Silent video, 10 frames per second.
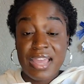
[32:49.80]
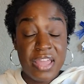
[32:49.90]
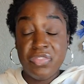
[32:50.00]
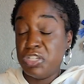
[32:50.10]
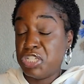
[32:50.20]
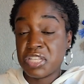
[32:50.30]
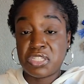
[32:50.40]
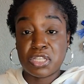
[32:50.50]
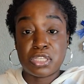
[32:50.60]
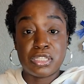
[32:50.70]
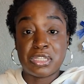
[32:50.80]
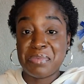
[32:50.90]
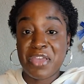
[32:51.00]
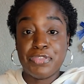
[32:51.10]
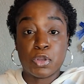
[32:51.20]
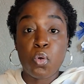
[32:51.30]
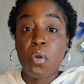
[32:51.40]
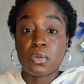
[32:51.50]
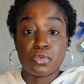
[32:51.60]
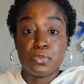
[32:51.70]
in the justice system, in the
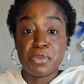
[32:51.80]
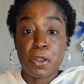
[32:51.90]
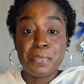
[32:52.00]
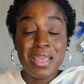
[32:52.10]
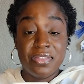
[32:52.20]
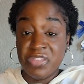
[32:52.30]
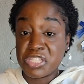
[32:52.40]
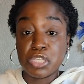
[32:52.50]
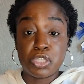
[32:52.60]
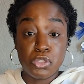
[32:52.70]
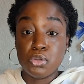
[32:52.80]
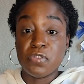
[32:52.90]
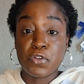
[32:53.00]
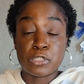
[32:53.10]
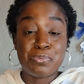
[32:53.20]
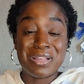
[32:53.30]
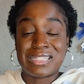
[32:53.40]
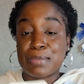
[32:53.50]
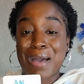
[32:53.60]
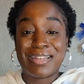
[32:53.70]
courtroom here. This is the universe putting
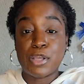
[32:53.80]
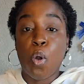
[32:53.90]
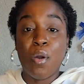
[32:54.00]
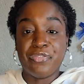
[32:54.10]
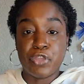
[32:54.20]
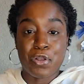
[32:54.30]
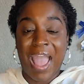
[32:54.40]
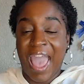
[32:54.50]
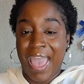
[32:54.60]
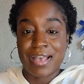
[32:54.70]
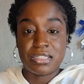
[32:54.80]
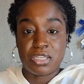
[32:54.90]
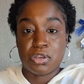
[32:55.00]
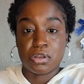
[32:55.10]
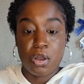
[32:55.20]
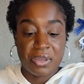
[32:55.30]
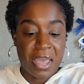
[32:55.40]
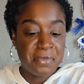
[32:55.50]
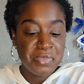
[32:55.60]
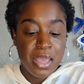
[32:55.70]
somebody on their ass here,
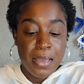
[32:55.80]
okay?